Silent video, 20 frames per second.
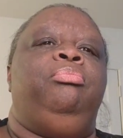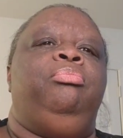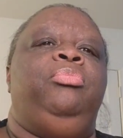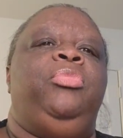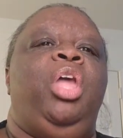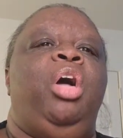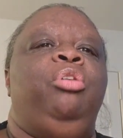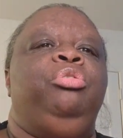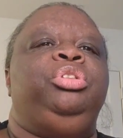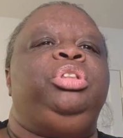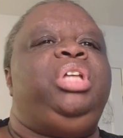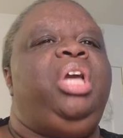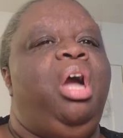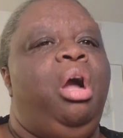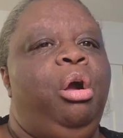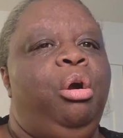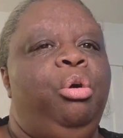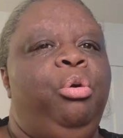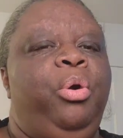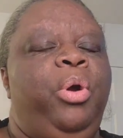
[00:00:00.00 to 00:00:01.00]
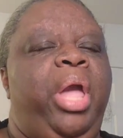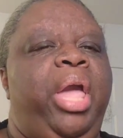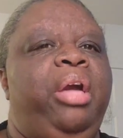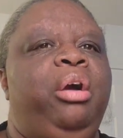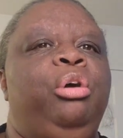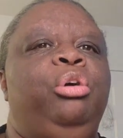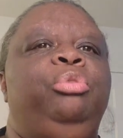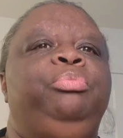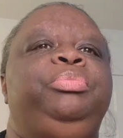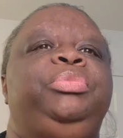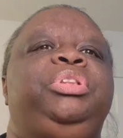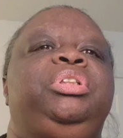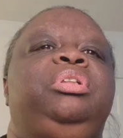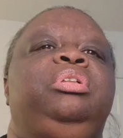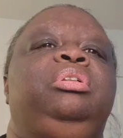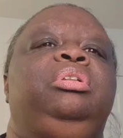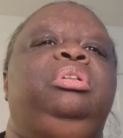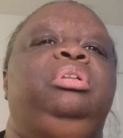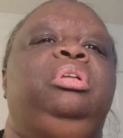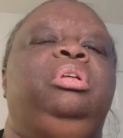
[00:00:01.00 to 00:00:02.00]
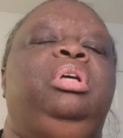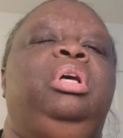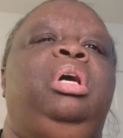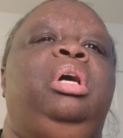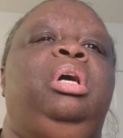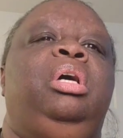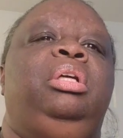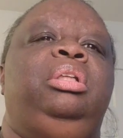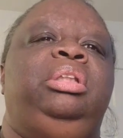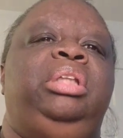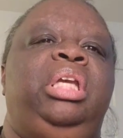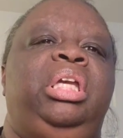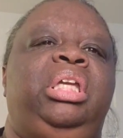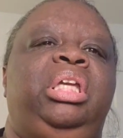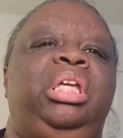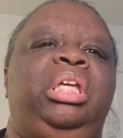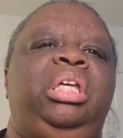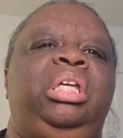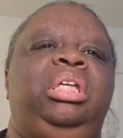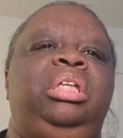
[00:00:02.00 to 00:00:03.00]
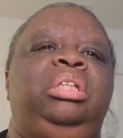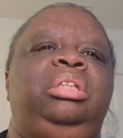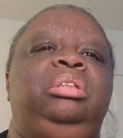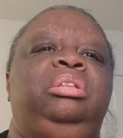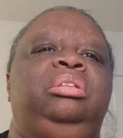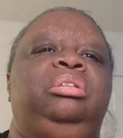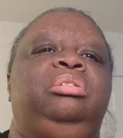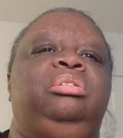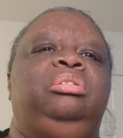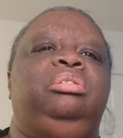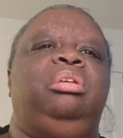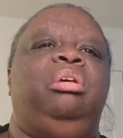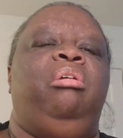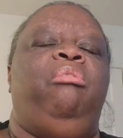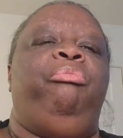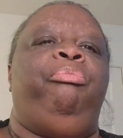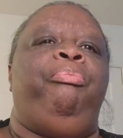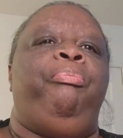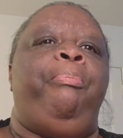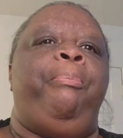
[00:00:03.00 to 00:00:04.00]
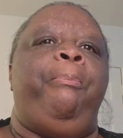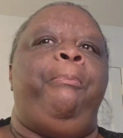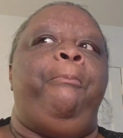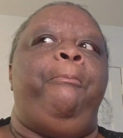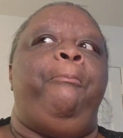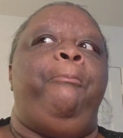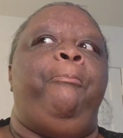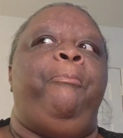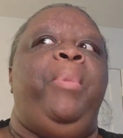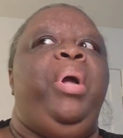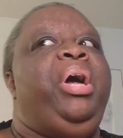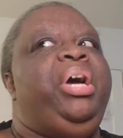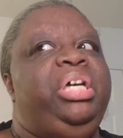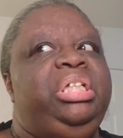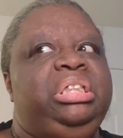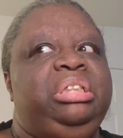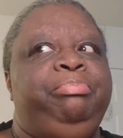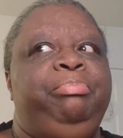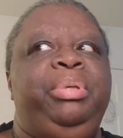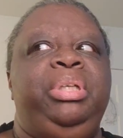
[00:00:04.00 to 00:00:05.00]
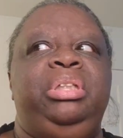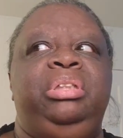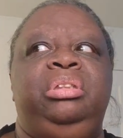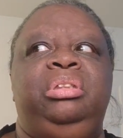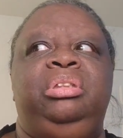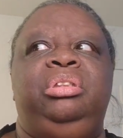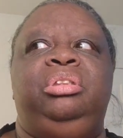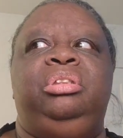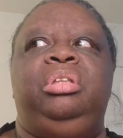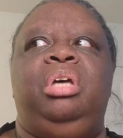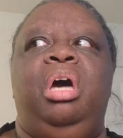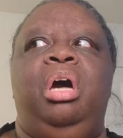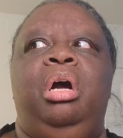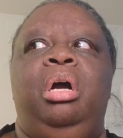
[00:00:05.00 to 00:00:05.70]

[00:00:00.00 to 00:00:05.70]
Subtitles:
Nosey Heaux helped, Nicki's husband's,